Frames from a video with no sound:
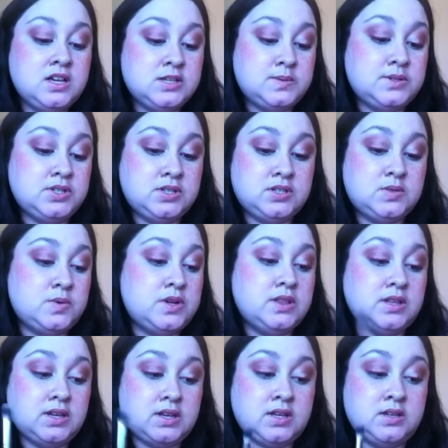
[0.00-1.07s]
Especially this
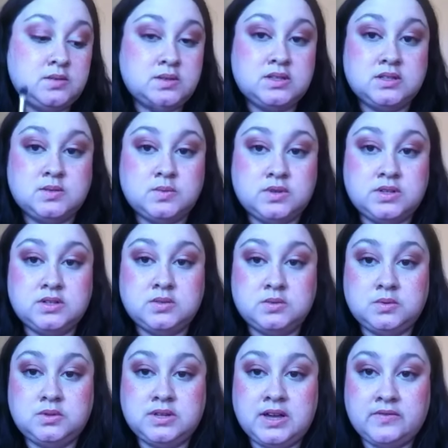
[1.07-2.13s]
one. Like, I use this one
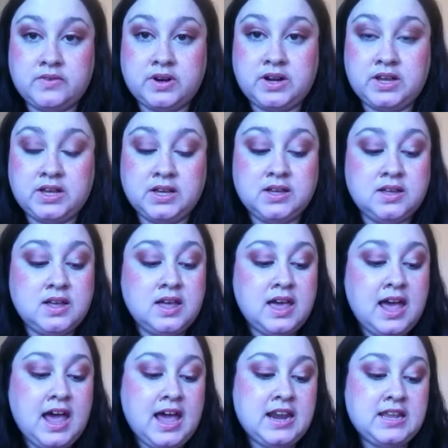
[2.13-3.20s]
tool every day,
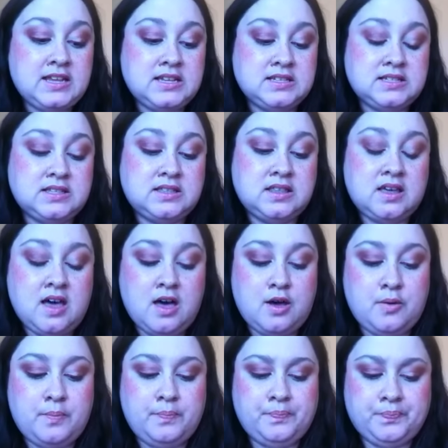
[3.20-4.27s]
and it's the,
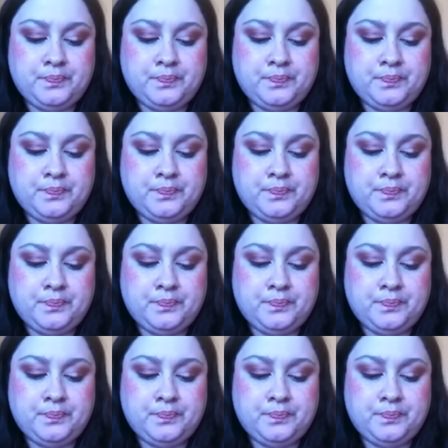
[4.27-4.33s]
I